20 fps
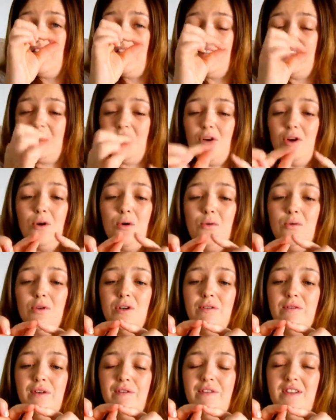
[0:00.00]
the
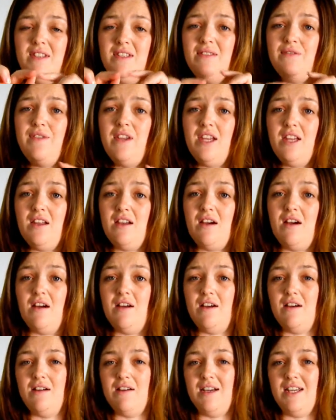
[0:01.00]
corner of his finger,
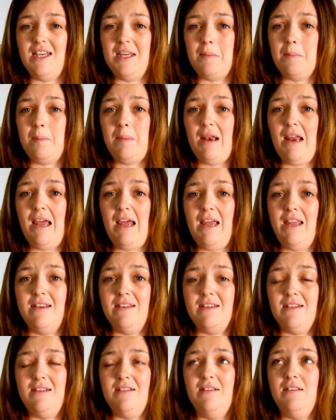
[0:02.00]
and it bled,
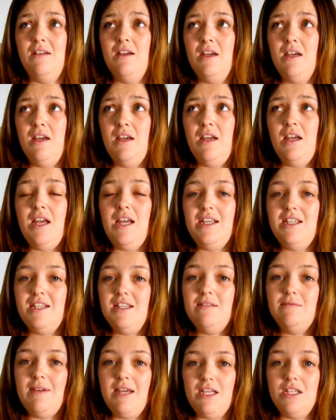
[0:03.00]
and it
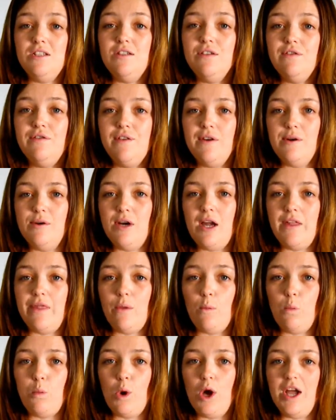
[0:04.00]
just makes you feel like the
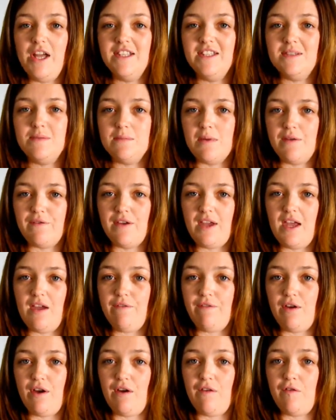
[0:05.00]
worst mother
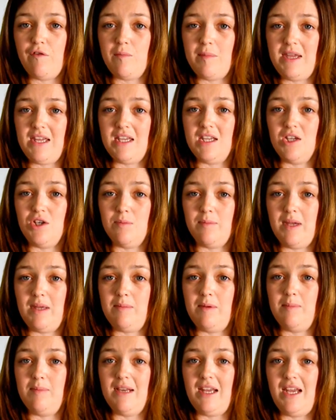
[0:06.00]
ever for making your
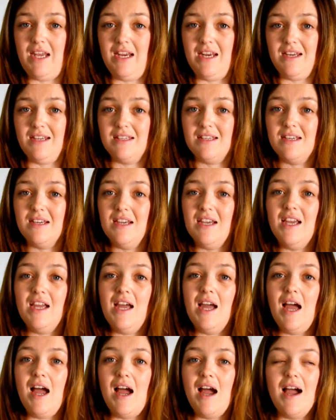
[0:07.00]
baby bleed.
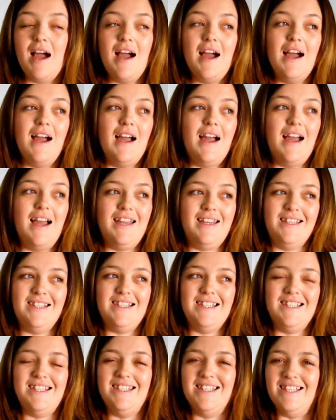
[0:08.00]
And he's
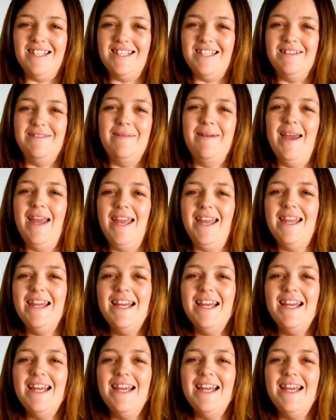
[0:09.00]
listening to me.